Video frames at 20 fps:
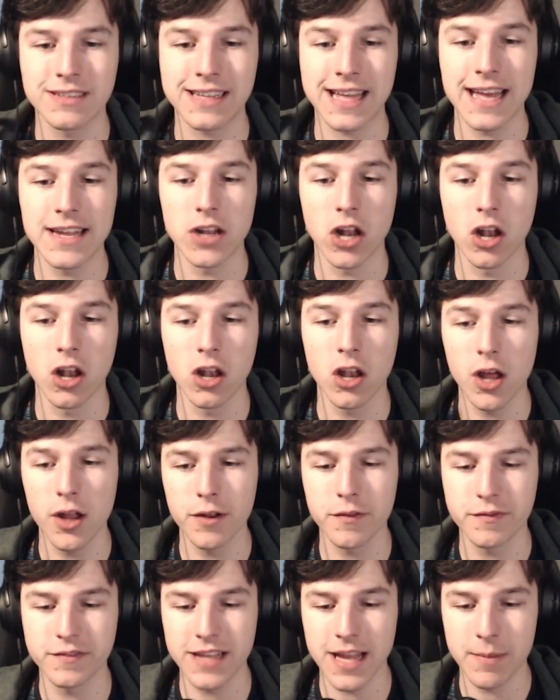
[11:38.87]
gain a lot
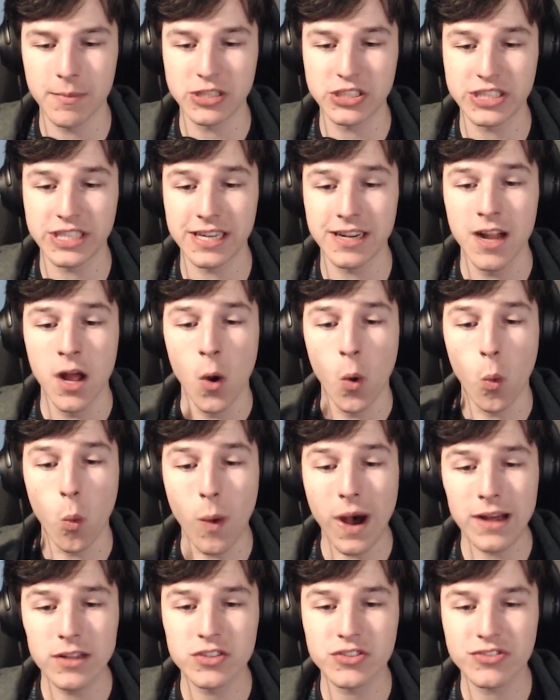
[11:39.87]
of damage here.
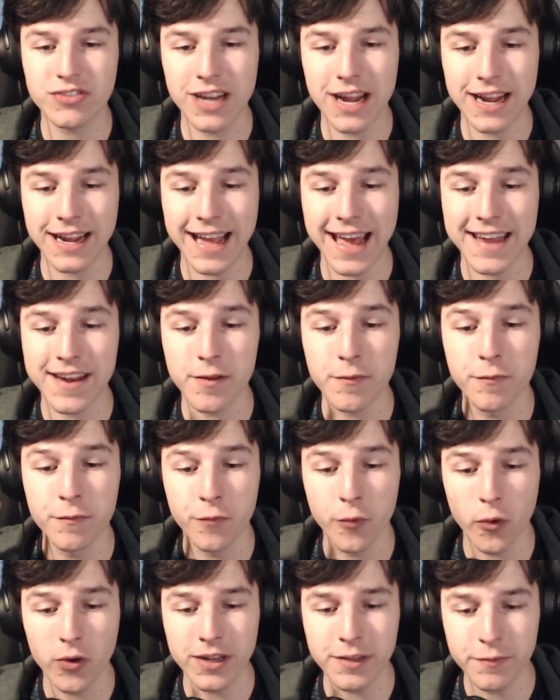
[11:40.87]
Wild Strike, adding
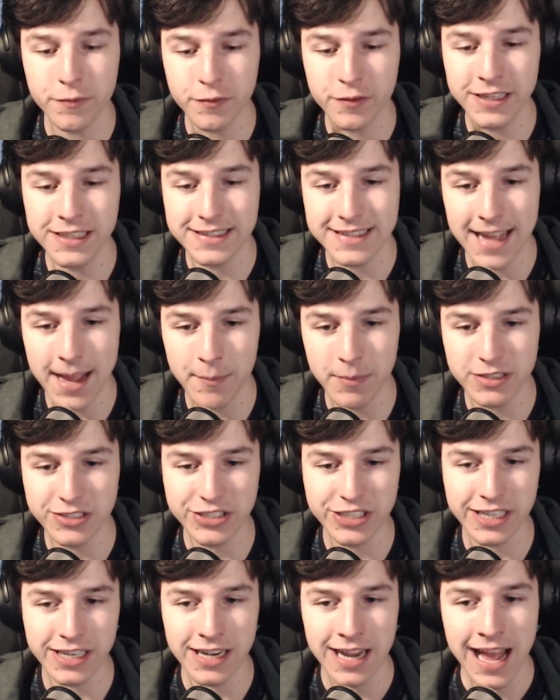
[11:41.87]
43
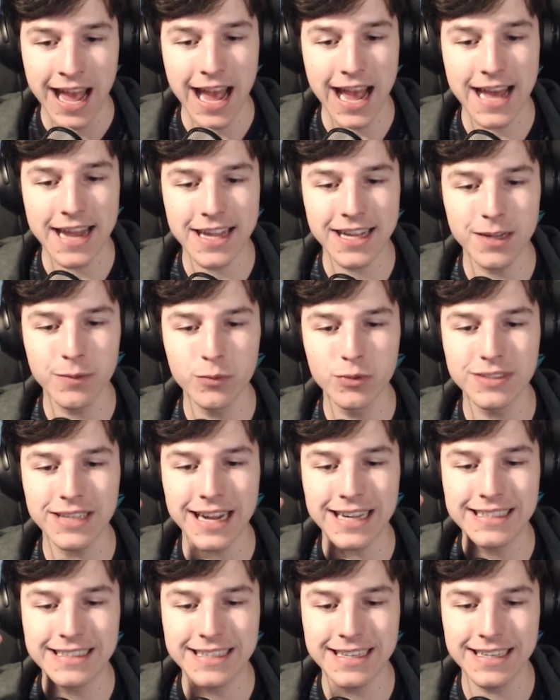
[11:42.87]
damage here. Adding a wound,
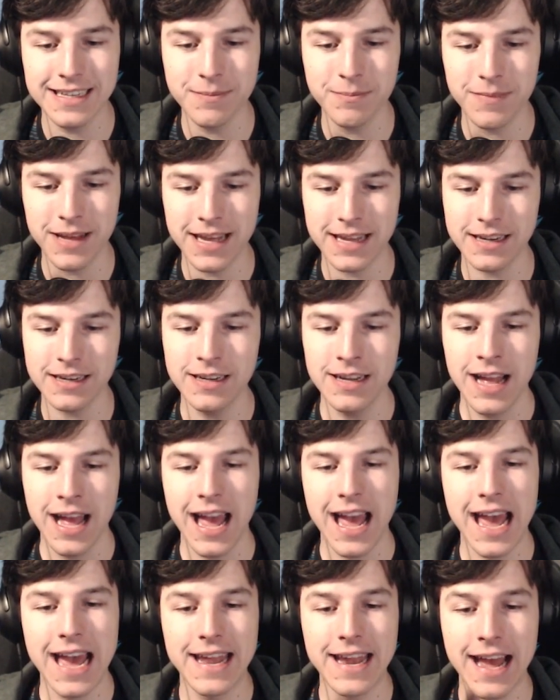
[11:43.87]
I didn't matter.
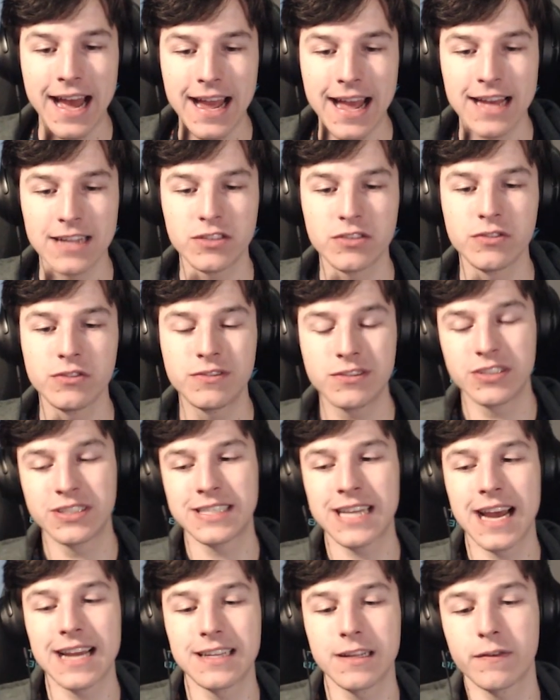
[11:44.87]
And I had to
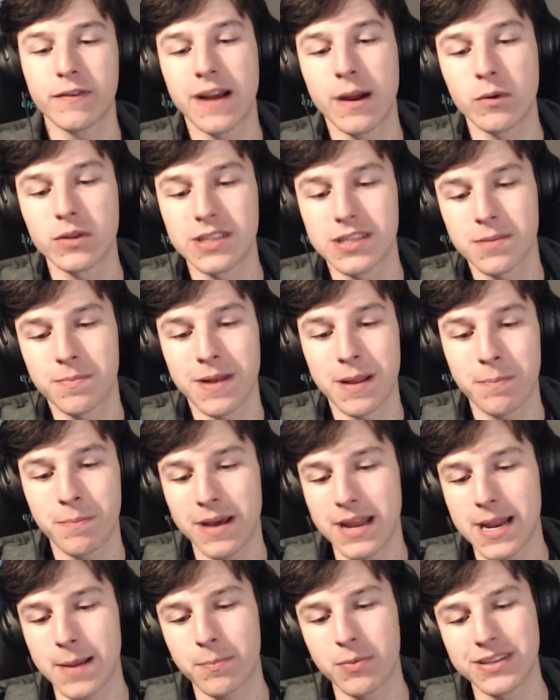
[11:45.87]
decide if I wanted to play
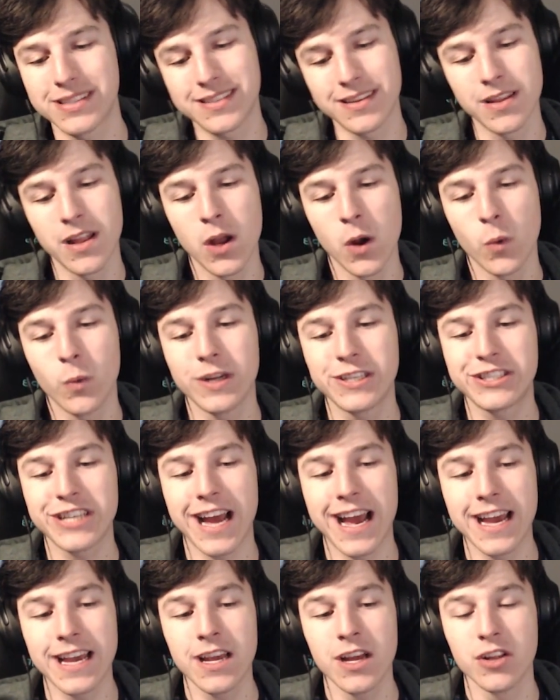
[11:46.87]
Panic Button, which
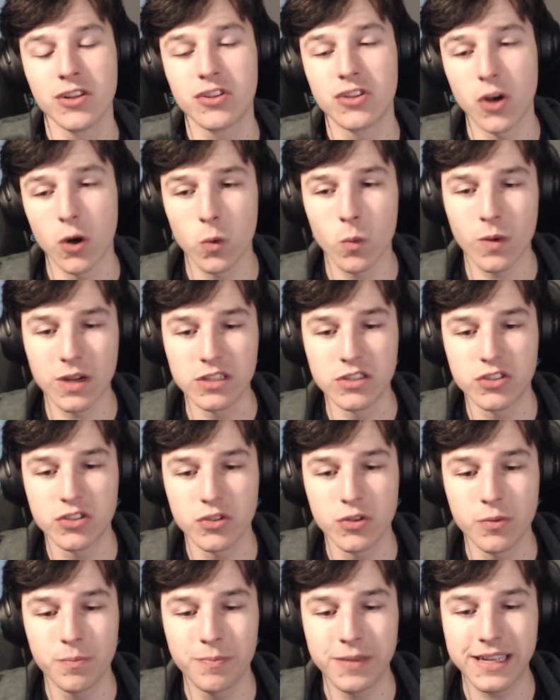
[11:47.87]
I don't want
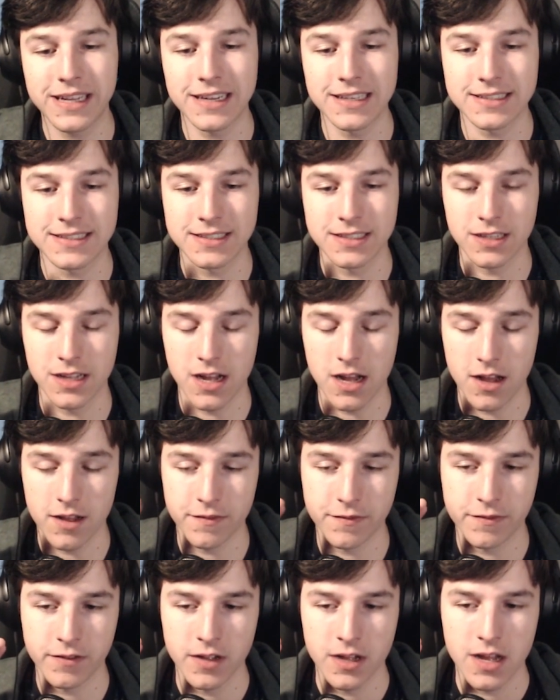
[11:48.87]
to because
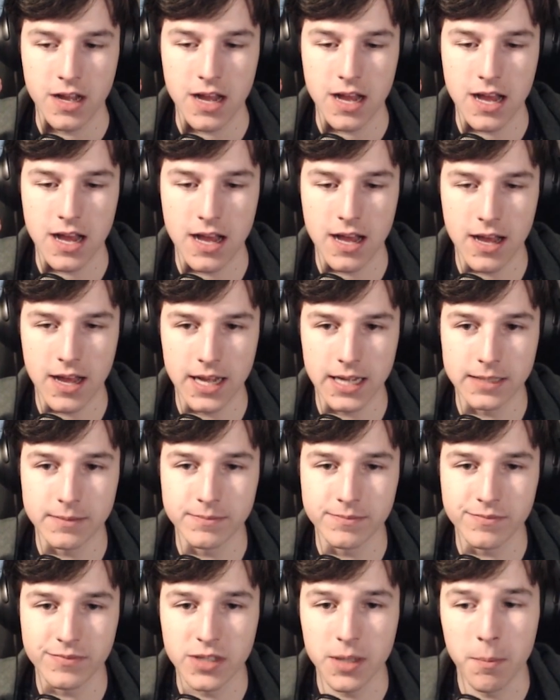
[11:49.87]
of
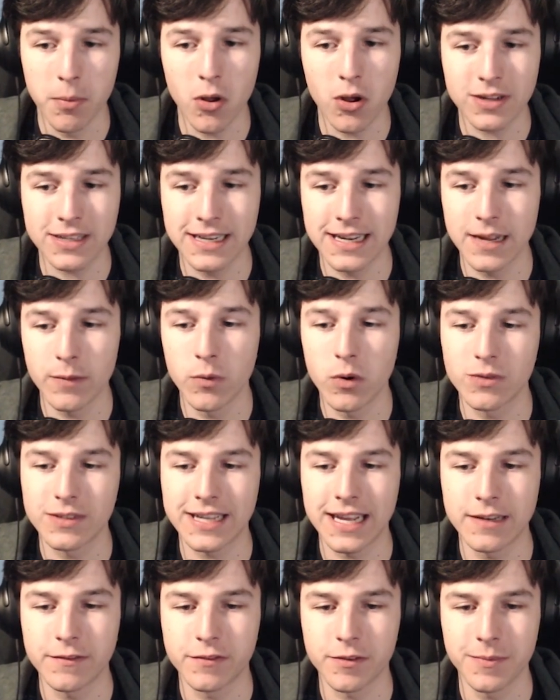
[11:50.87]
the block that I won't
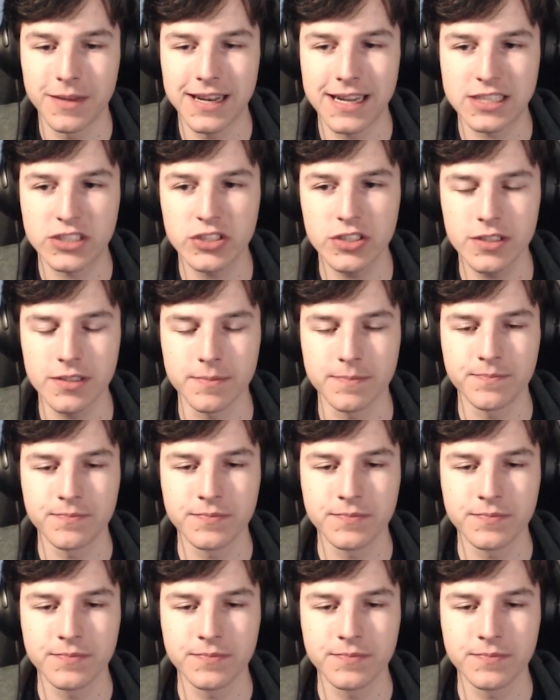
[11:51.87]
gain from the next turn.